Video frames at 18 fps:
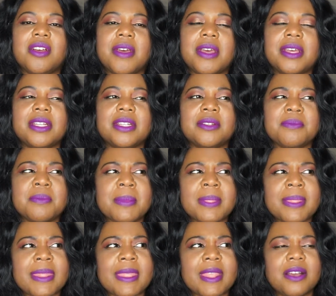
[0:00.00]
And
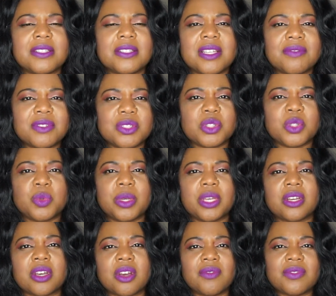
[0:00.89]
I was having a Twitter
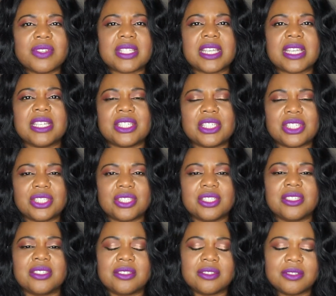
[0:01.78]

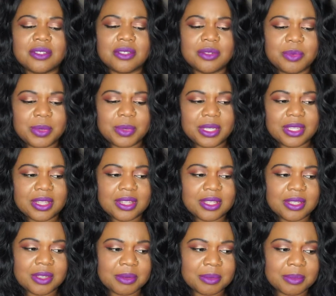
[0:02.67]
conversation with
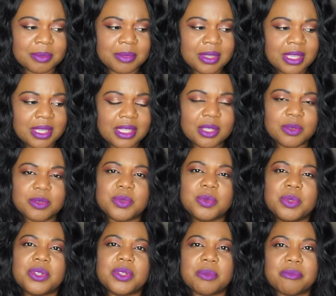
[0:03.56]
I think it was
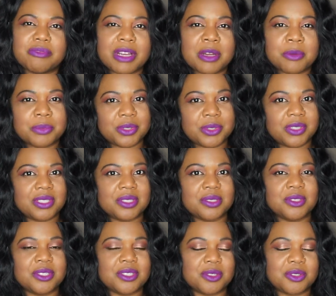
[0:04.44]
one of the Brown Beauty
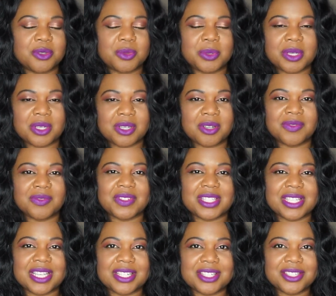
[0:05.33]
Talk Twitter
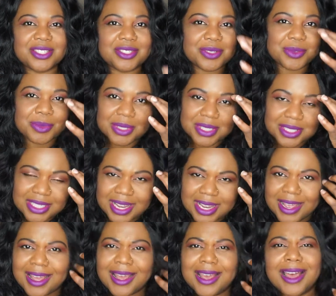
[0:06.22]
conversations, which
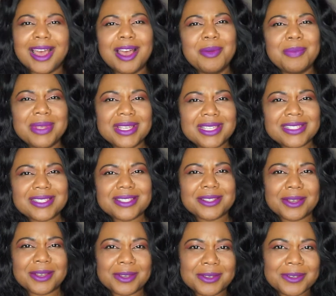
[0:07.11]
I miss
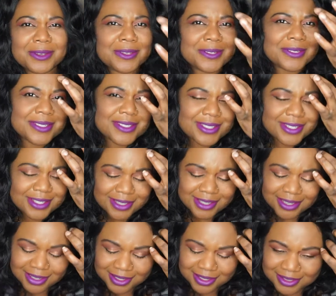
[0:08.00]
those.
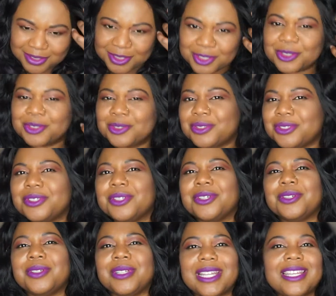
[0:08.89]
So, you
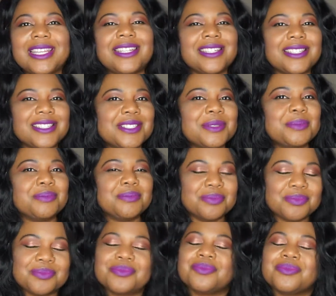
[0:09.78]
know, ladies,
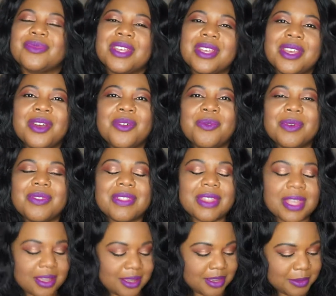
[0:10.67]
when
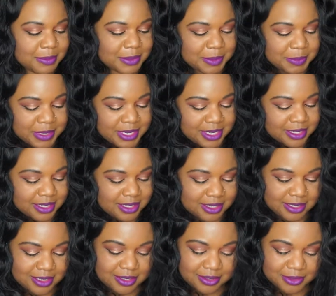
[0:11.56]
that comes back,
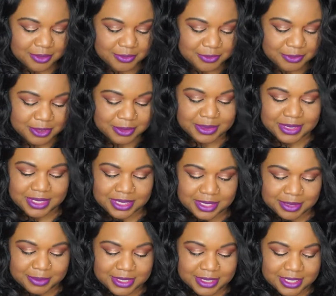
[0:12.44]
I look forward
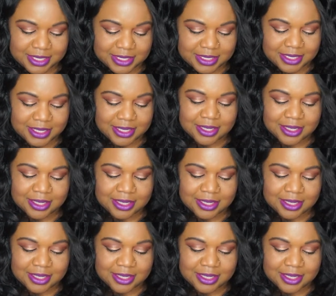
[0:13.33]
to it.